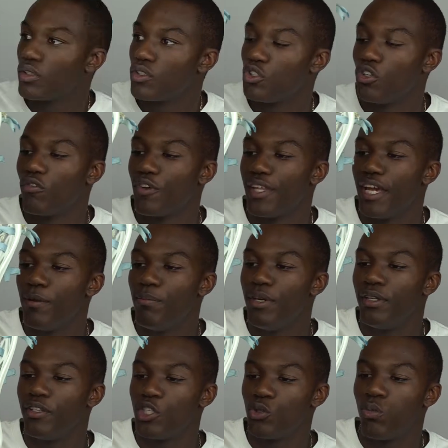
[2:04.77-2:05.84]
So for the head
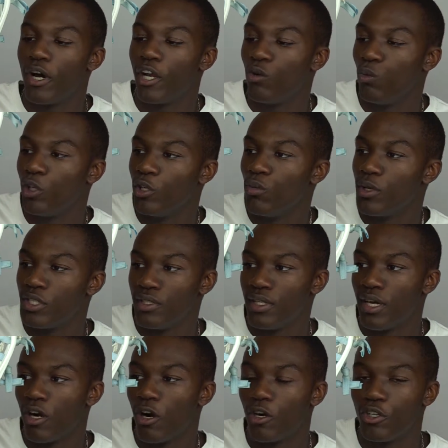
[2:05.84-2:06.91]
being this wide, it really wasn't
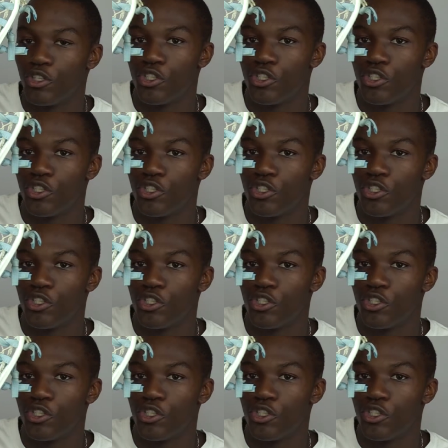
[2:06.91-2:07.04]
that hard to